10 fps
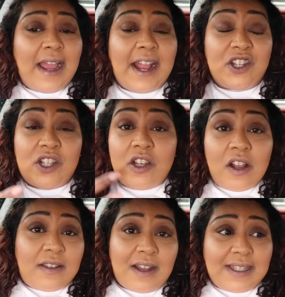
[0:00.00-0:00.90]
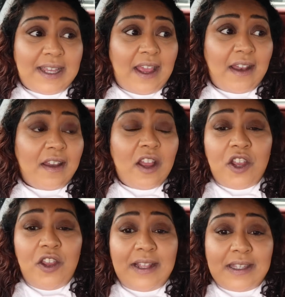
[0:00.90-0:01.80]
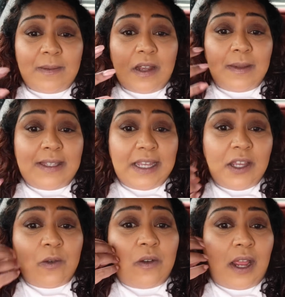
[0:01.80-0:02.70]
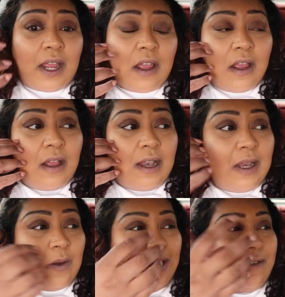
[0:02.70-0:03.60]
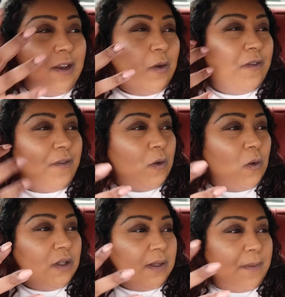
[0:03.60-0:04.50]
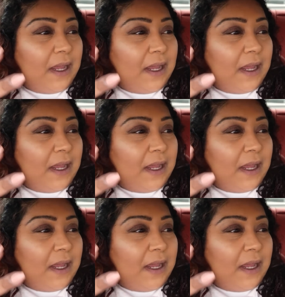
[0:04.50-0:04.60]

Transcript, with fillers: It just looks like skin. You can sometimes see your like, li like little flaws and